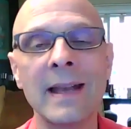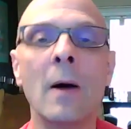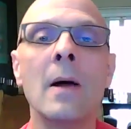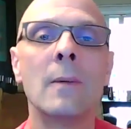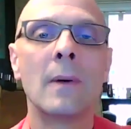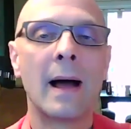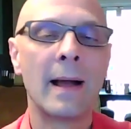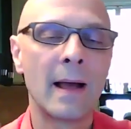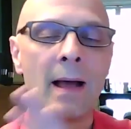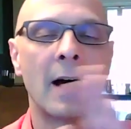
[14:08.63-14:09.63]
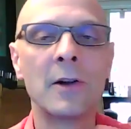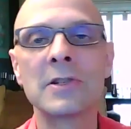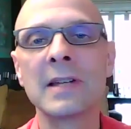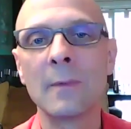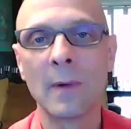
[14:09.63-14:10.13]
Now, I
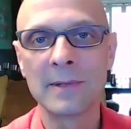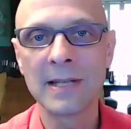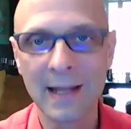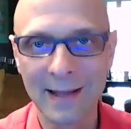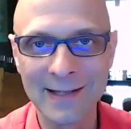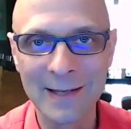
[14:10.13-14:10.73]
understand while I'm saying this,